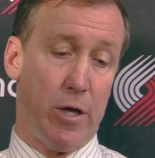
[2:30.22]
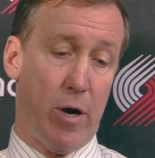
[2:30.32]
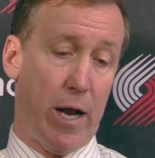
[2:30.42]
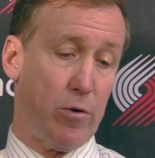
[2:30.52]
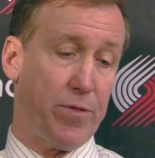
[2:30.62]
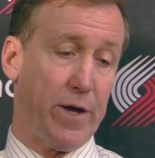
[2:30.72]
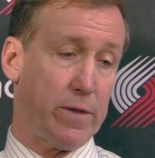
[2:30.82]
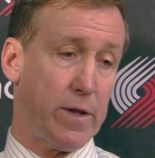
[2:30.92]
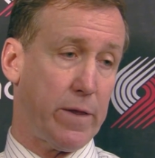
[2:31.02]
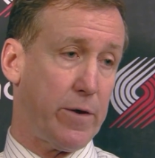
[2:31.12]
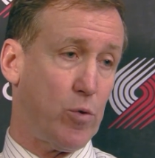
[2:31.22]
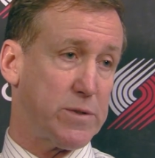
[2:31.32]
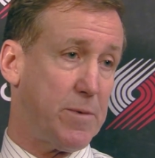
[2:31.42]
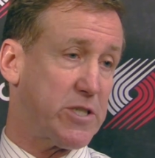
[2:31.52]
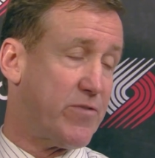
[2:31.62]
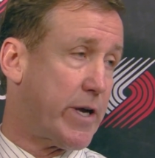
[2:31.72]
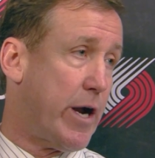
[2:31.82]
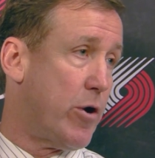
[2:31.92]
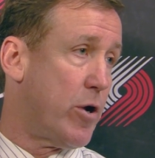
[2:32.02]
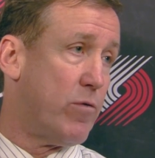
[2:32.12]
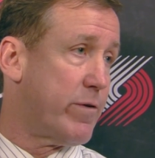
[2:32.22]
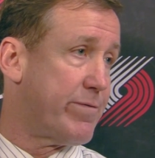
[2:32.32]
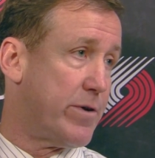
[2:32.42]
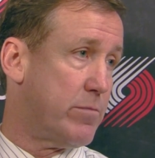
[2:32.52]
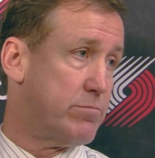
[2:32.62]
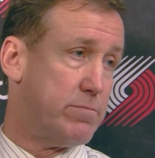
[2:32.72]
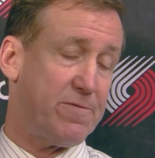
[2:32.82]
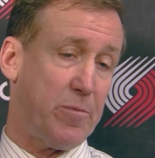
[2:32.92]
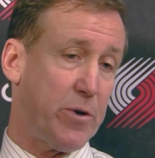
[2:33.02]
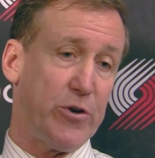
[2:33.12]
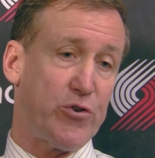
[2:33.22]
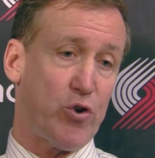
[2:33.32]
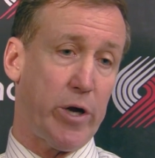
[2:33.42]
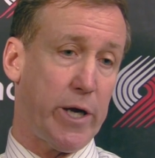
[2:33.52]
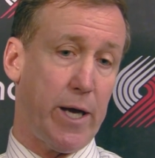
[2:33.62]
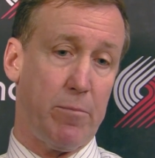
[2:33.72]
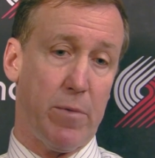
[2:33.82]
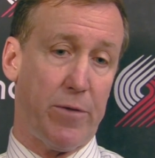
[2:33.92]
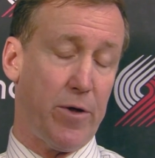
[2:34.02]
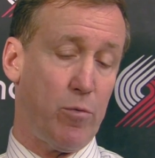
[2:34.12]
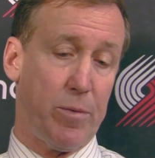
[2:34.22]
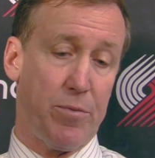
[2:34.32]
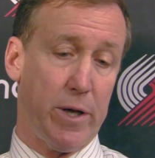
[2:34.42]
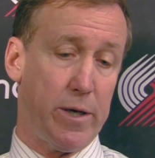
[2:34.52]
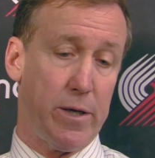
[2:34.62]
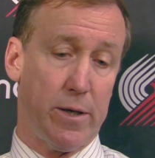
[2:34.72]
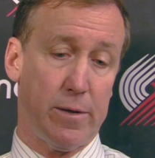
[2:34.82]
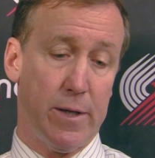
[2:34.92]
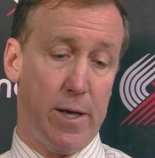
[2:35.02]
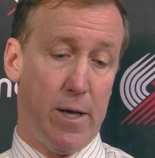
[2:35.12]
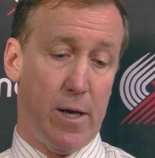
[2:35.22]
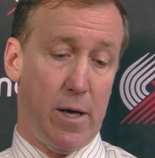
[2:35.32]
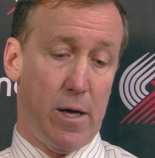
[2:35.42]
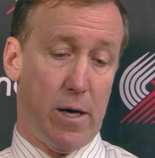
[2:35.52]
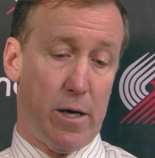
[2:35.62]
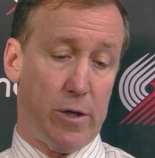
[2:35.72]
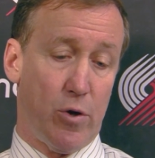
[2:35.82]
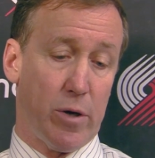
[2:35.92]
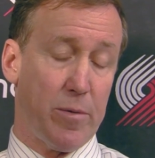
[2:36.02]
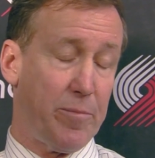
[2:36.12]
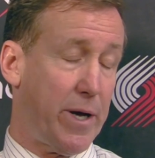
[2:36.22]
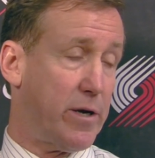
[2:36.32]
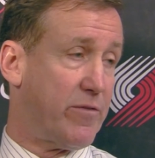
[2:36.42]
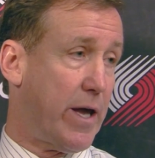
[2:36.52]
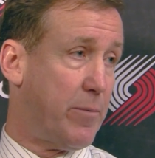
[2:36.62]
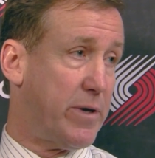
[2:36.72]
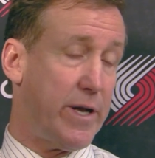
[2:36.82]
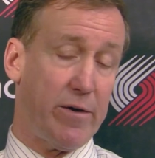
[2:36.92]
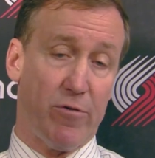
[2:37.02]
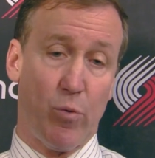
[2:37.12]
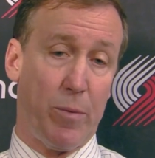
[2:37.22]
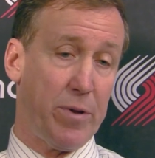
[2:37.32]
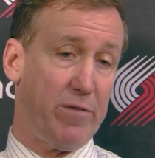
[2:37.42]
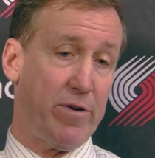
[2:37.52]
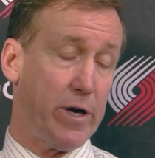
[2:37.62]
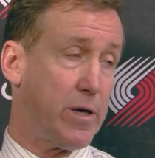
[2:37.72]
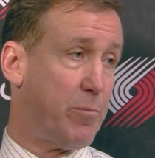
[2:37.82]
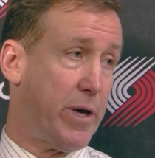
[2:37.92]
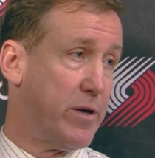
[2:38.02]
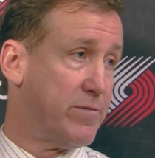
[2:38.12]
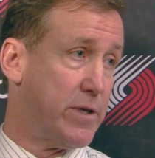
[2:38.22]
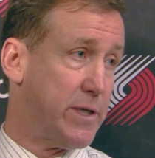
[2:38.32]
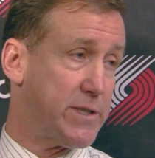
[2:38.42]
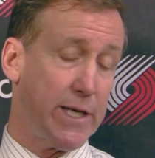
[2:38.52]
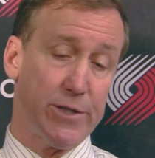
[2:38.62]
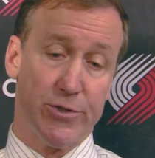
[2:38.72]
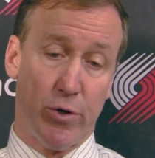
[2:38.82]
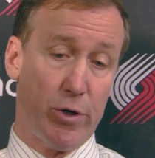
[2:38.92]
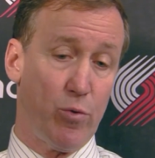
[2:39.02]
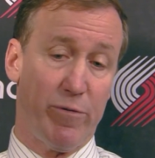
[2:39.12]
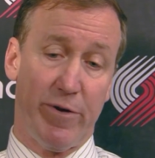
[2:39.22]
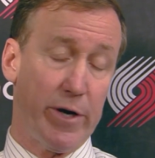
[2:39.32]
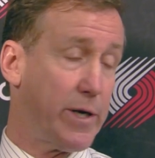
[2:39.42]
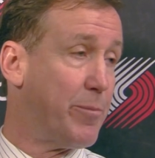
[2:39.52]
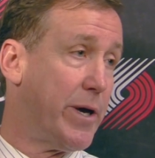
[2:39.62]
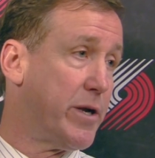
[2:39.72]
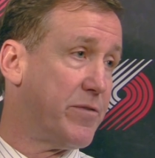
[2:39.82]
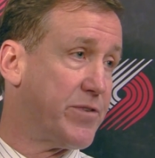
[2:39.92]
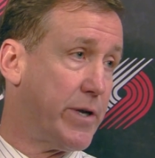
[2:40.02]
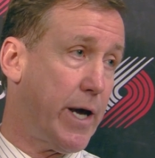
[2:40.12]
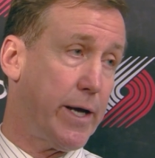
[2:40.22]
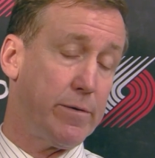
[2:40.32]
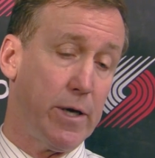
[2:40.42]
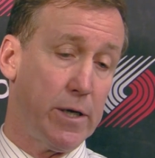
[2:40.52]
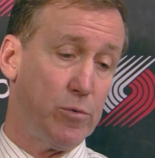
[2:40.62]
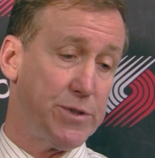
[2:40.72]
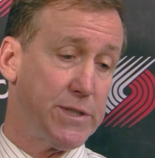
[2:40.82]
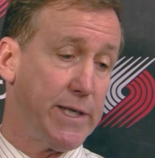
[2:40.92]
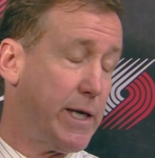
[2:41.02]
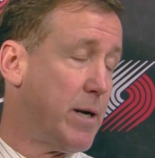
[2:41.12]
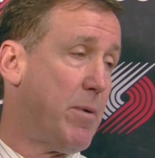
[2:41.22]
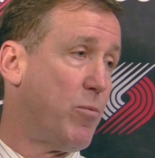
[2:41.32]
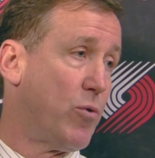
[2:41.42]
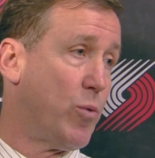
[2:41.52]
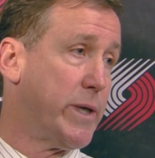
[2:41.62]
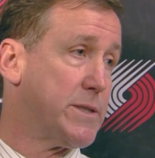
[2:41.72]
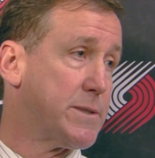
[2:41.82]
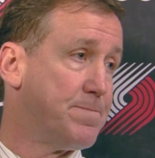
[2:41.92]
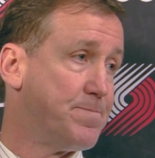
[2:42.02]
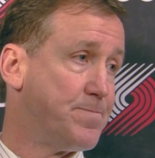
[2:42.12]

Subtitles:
you know, I don't think that there was much of a carryover from the Detroit game. I thought we played a competitive game in Denver. We played very competitively in San Antonio. We're very competitive tonight. We just didn't come up with wins.